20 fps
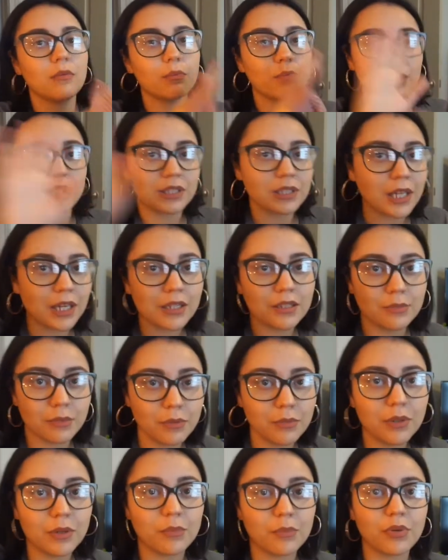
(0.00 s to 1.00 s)
besides
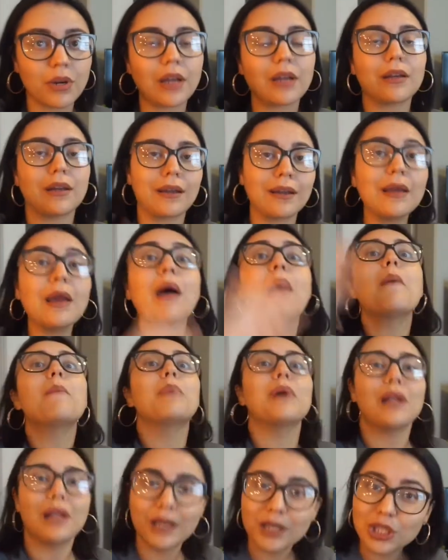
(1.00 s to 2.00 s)
me being pregnant,
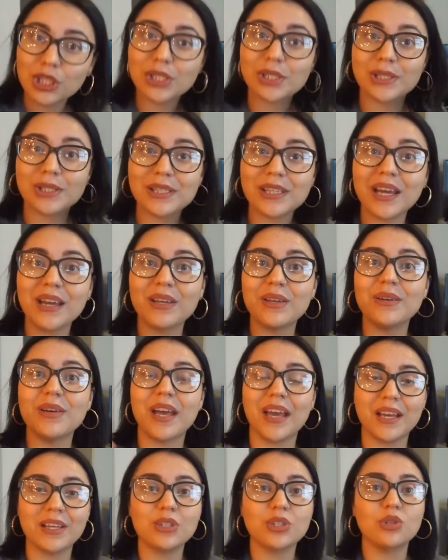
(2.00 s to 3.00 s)
but let's just say you
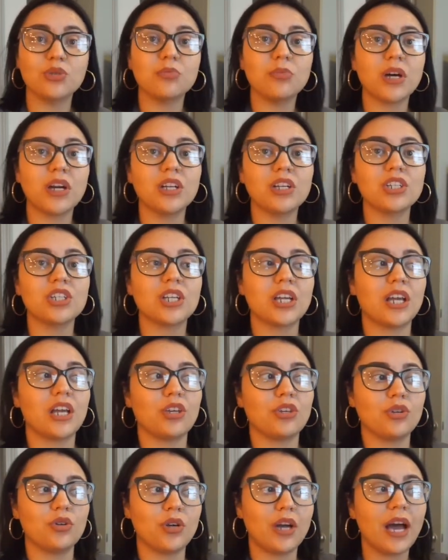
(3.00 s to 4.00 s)
ate too much
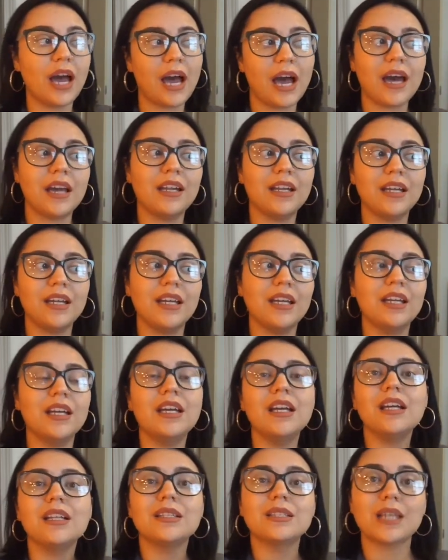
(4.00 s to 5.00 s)
and you had
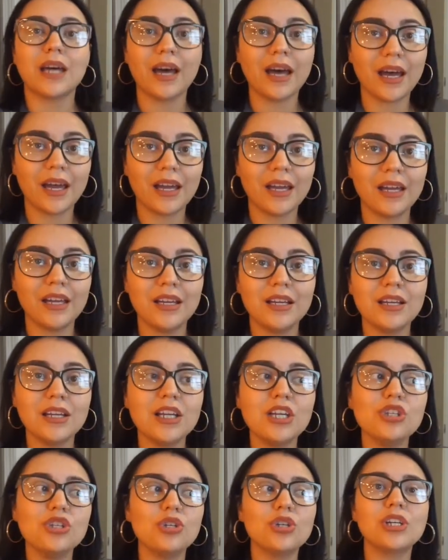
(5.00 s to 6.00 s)
it
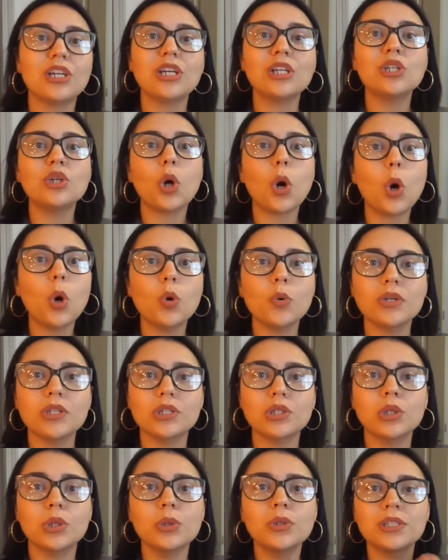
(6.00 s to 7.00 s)
tight, you can
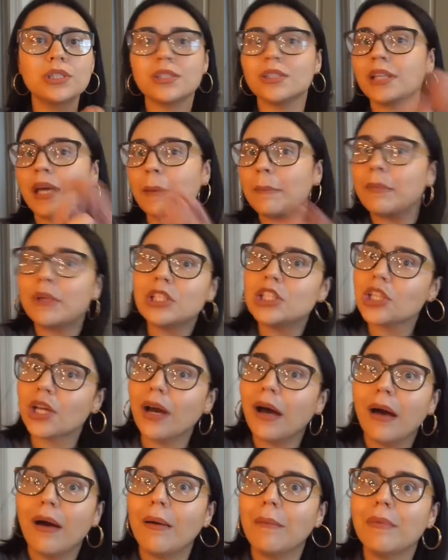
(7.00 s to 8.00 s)
always loosen that bitch
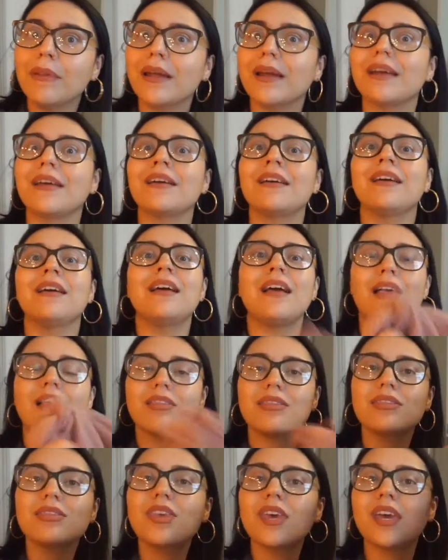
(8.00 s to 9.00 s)
up. Like,
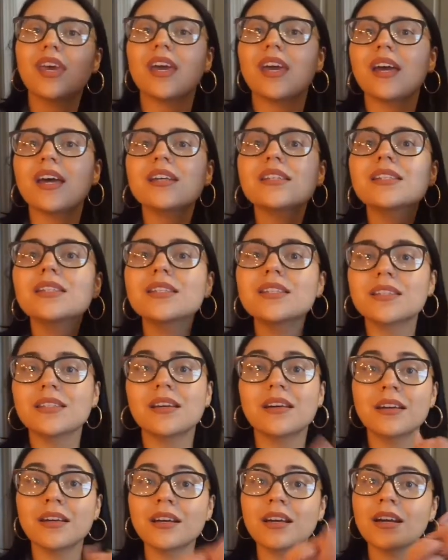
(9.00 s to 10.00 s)
this
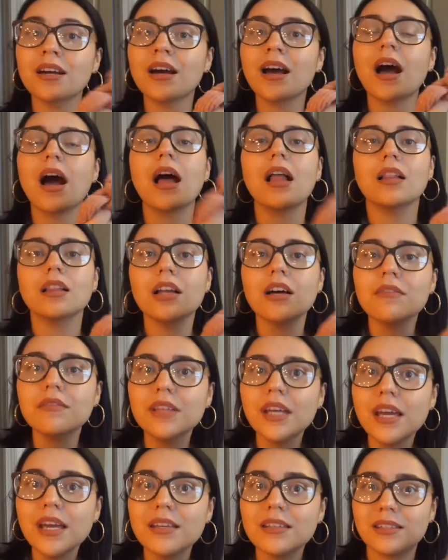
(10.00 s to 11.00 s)
I love
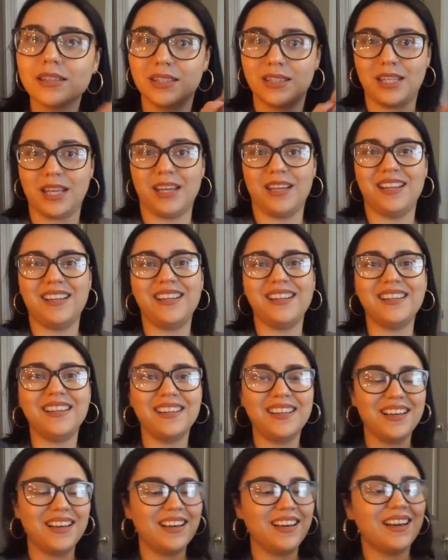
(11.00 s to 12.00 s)
this.
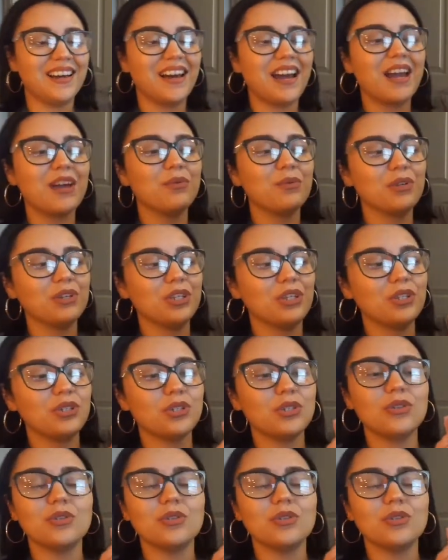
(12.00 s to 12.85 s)
I really do.